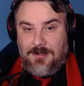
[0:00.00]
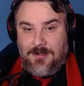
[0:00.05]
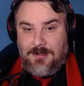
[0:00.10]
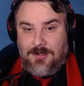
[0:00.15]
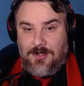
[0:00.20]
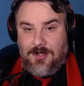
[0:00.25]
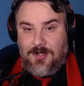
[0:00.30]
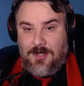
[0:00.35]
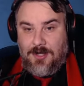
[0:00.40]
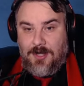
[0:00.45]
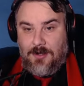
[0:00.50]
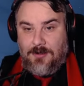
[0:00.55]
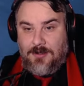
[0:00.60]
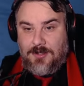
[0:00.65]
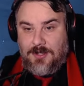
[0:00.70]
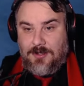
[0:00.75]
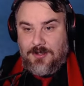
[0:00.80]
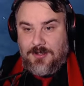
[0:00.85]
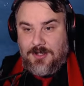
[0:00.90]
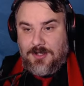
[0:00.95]
you can go
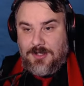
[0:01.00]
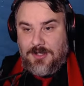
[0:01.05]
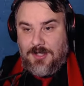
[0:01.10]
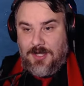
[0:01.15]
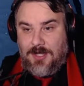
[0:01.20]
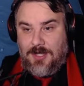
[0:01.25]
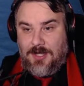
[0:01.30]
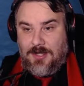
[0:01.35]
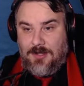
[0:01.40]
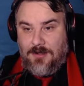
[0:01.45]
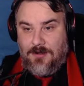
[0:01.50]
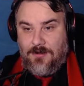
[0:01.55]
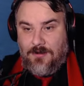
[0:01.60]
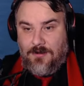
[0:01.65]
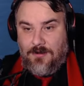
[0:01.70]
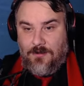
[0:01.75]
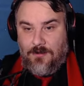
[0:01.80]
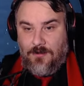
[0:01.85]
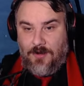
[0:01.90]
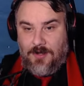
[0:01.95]
to see
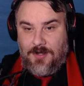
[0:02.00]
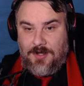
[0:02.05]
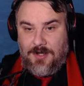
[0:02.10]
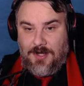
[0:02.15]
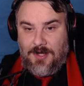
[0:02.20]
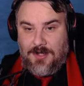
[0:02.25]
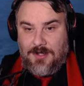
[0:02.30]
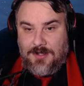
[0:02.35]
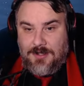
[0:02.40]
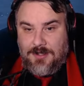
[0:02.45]
what you need.